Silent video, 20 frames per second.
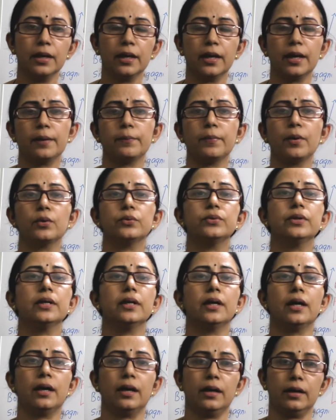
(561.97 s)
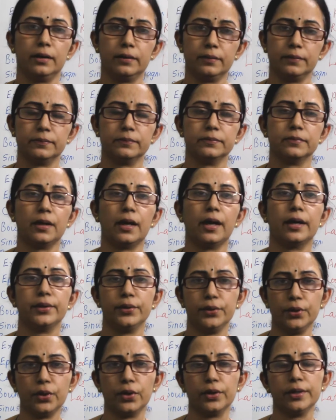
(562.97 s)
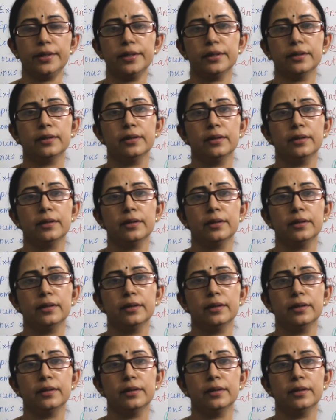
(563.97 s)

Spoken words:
above the adenoid,